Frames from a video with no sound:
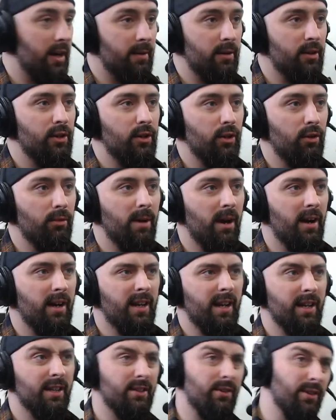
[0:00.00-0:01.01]
and do
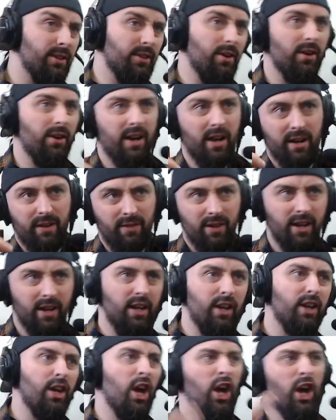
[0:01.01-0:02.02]
behind here, so it's got kind of like
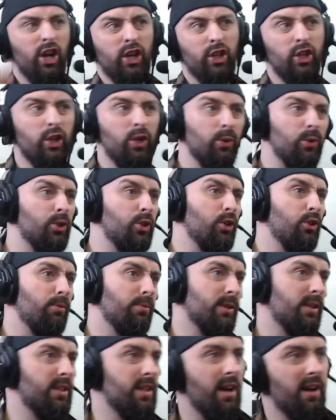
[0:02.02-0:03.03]
a
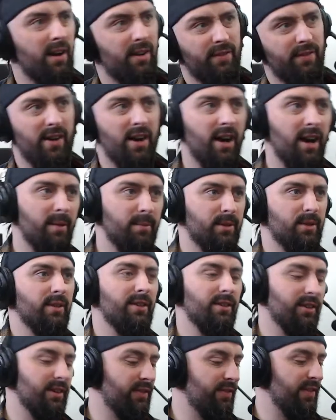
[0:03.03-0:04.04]
YouTuber style vibe, so it
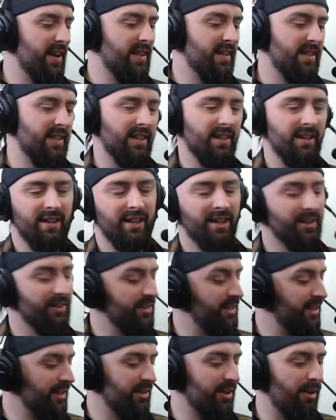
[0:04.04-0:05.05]
looks fancier,
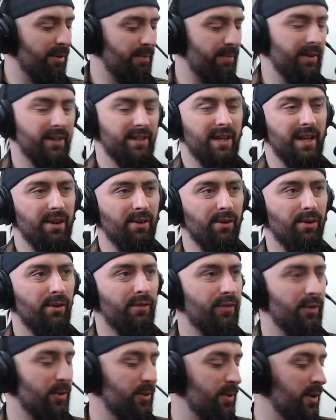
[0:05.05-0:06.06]
which is obviously
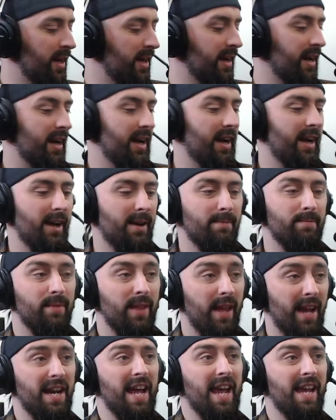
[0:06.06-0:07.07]
awful, and
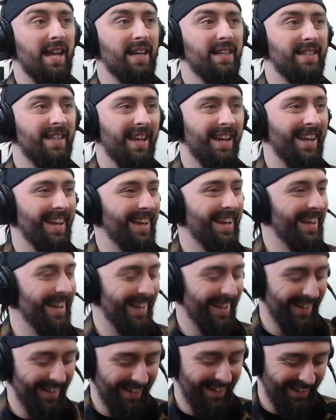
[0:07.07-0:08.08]
I hate
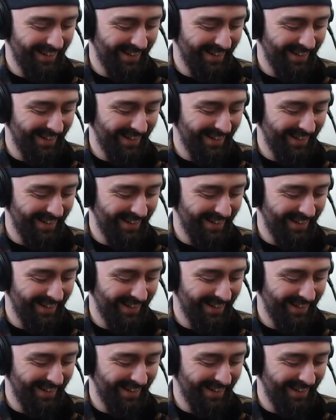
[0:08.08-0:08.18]
it.